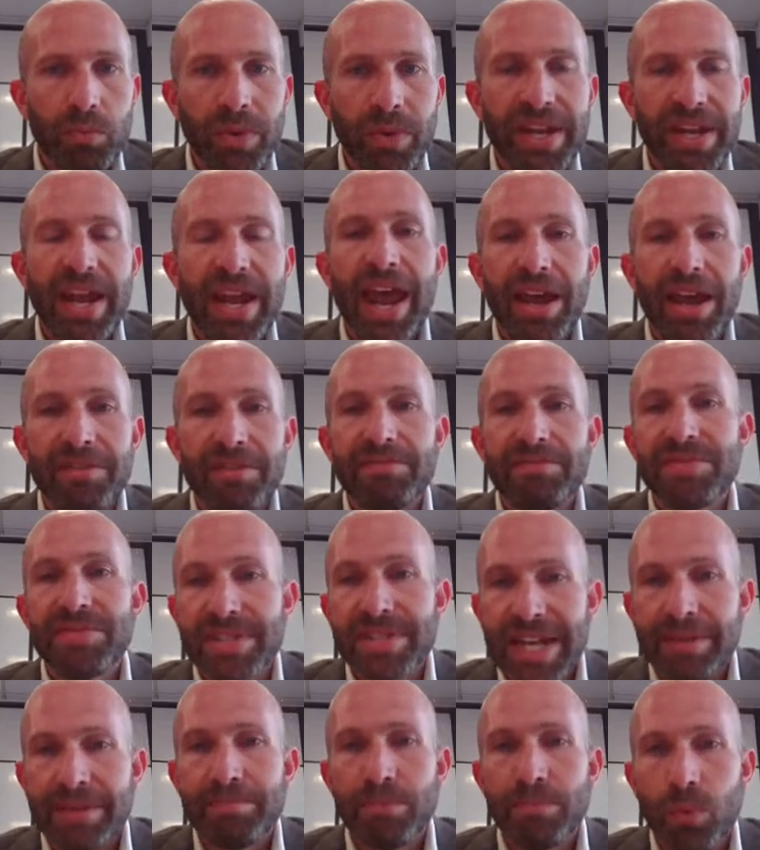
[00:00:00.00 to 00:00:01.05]
we have
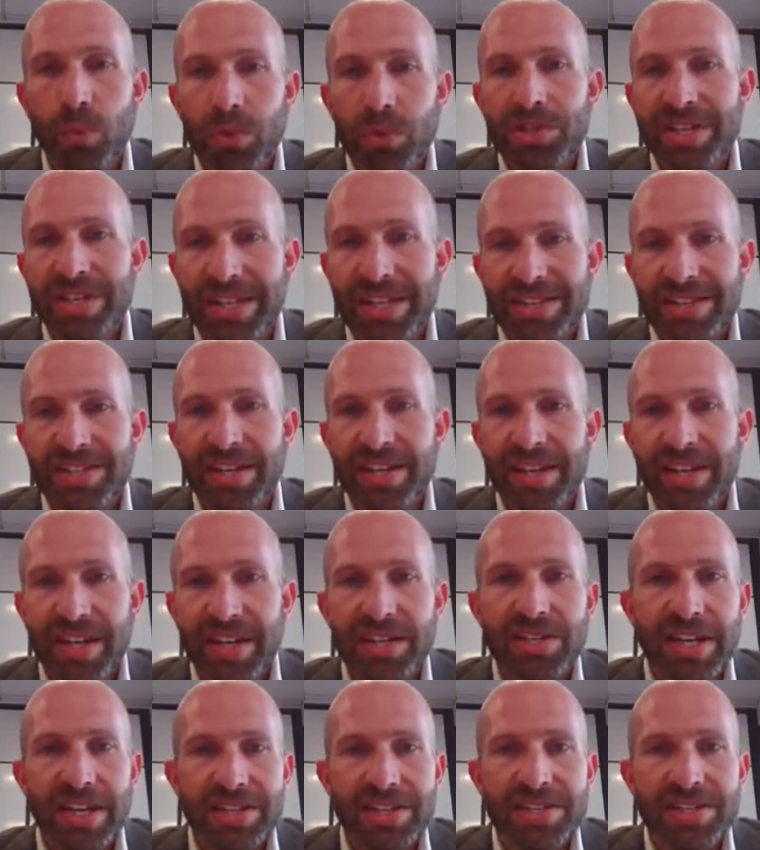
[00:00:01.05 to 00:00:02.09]
more
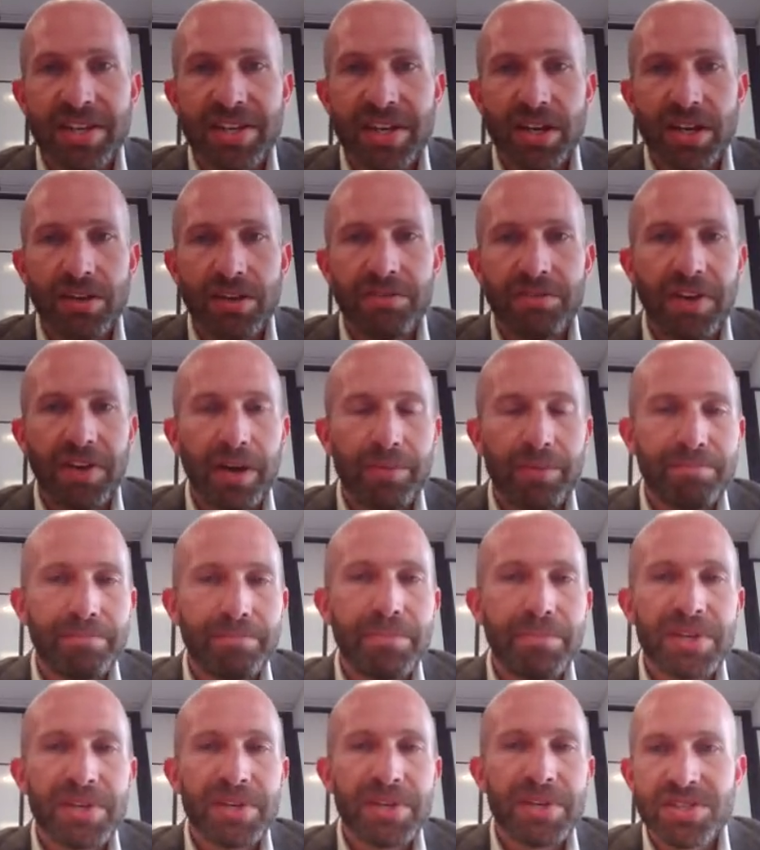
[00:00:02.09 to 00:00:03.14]
density of
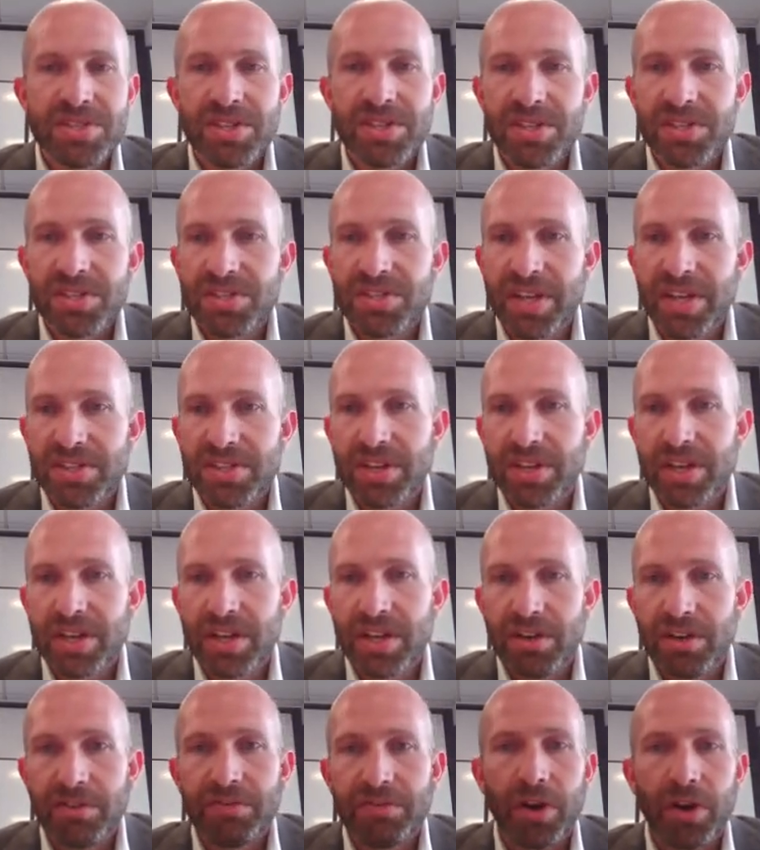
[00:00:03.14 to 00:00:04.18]
businesses,
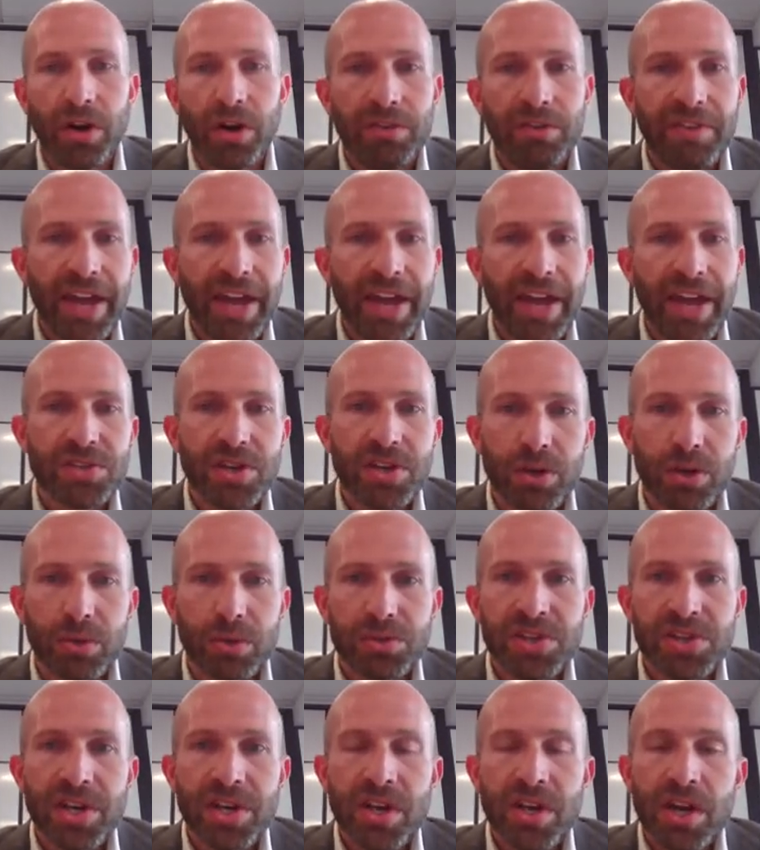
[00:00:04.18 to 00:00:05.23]
density of
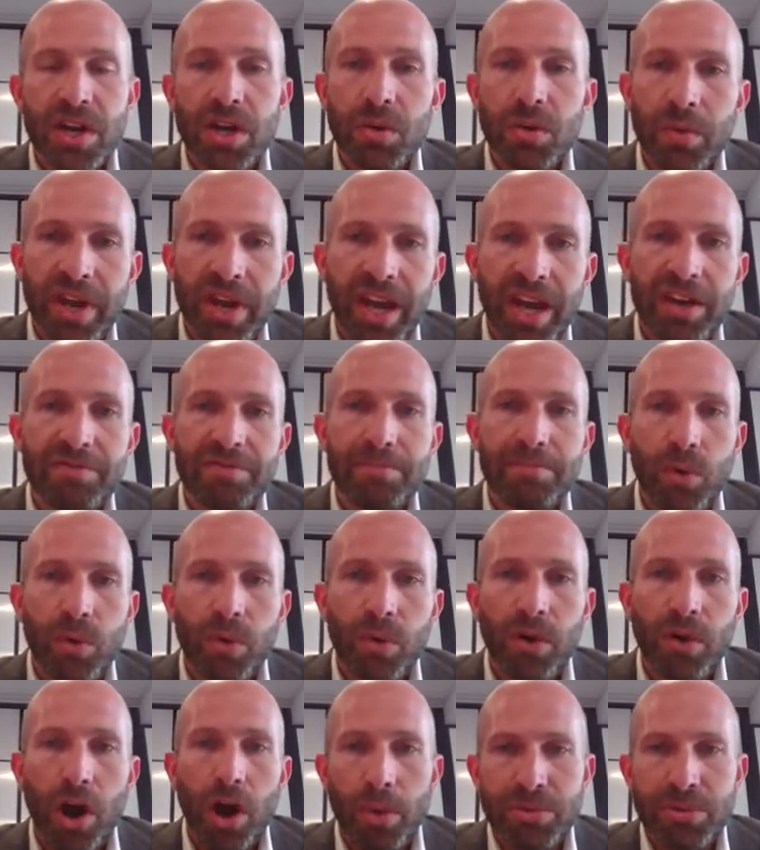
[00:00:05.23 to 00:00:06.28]
households, we have
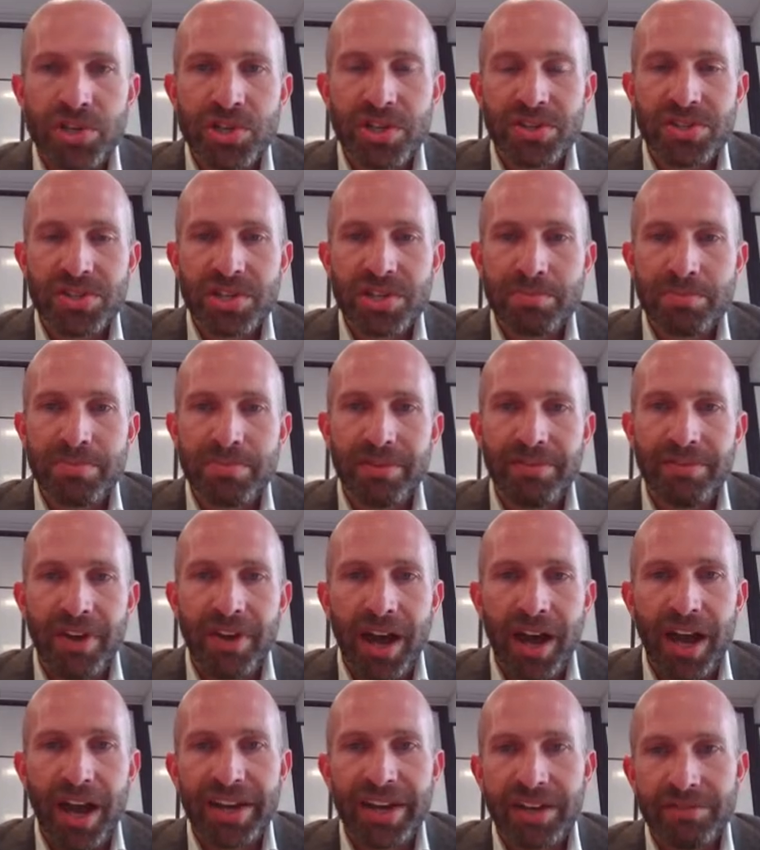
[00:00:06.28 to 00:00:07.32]
more options to
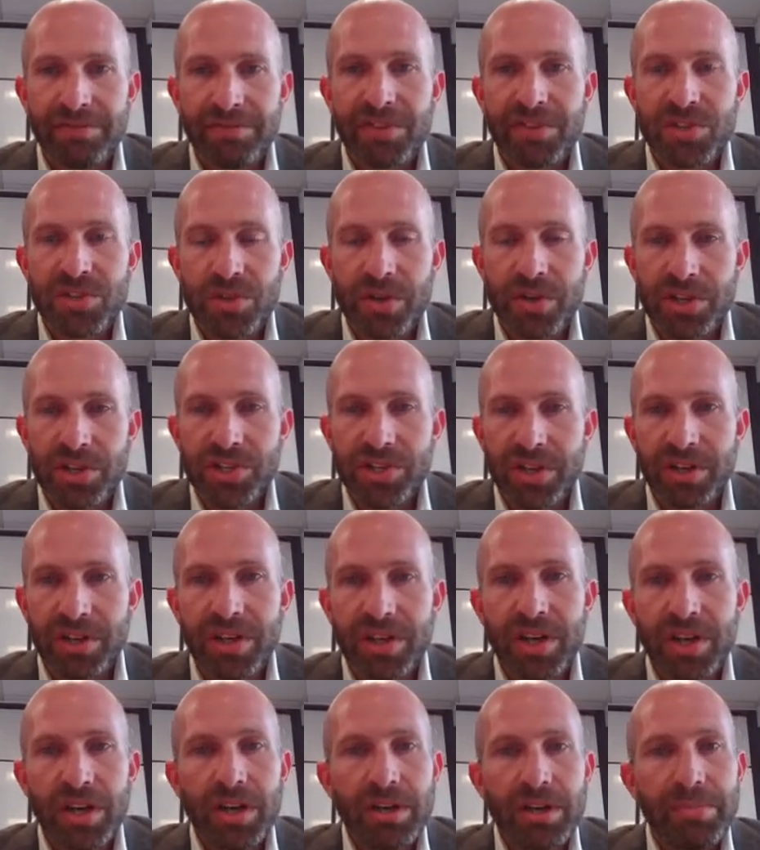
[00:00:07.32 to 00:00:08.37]
provide infrastructure
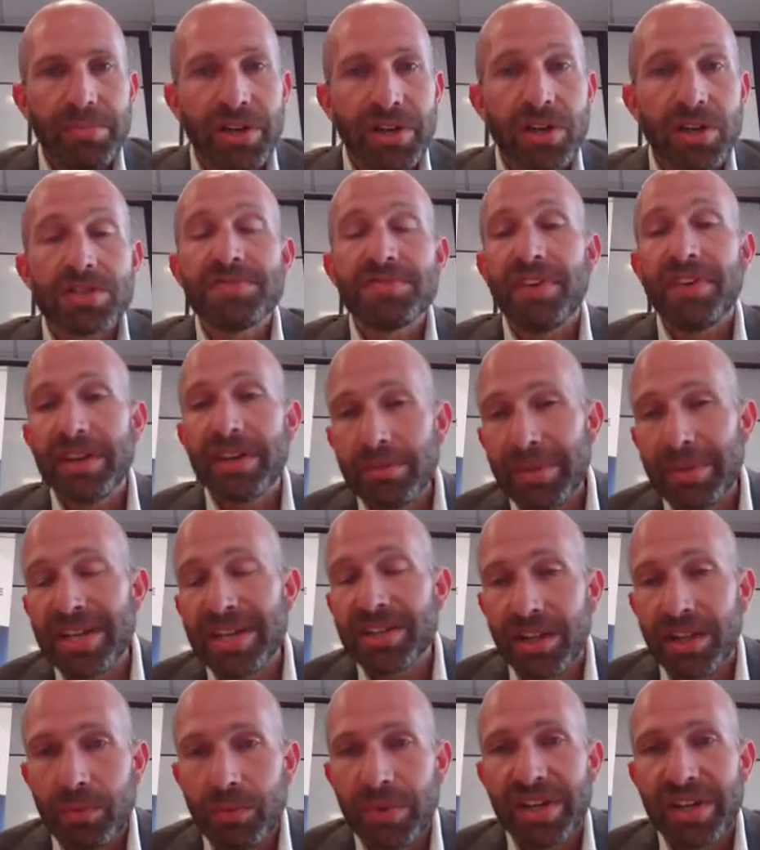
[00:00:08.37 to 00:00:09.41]
because
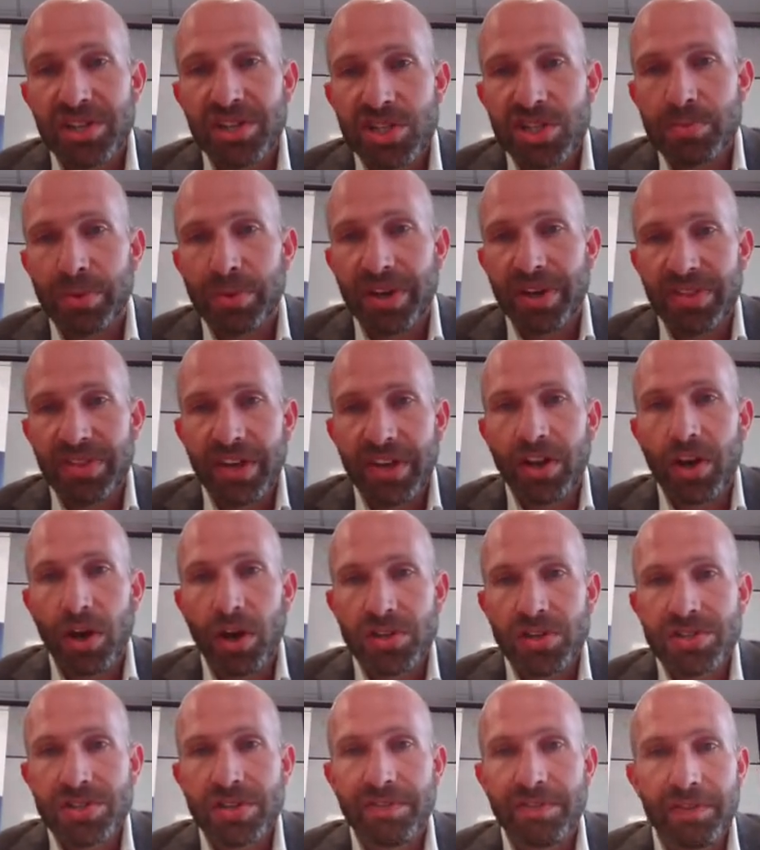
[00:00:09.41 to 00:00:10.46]
fundamentally we can spread the
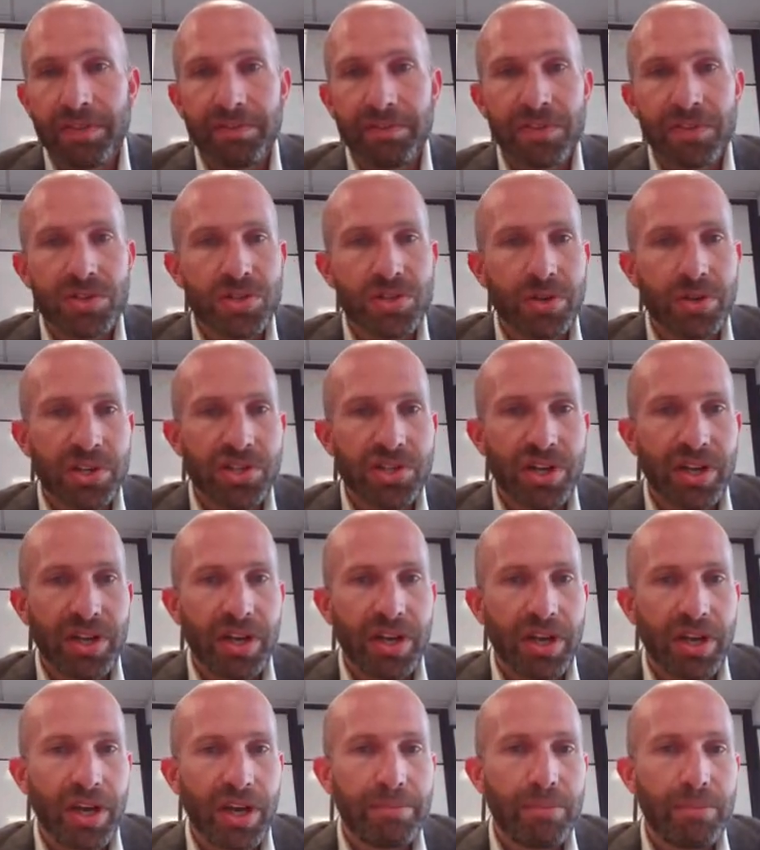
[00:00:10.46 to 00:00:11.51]
costs of
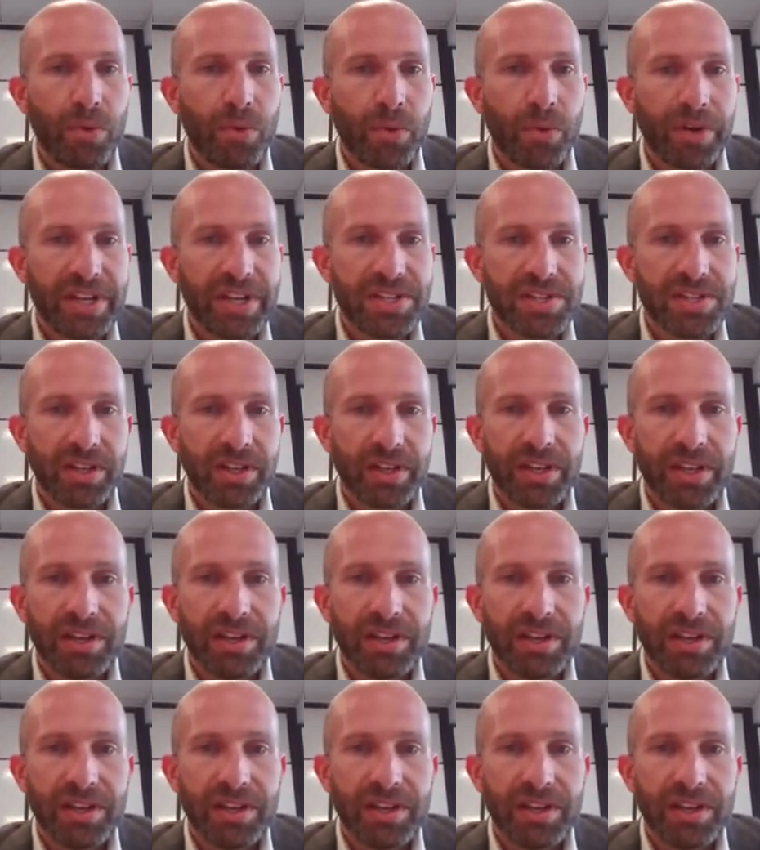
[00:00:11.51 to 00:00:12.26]
infrastructure more easily.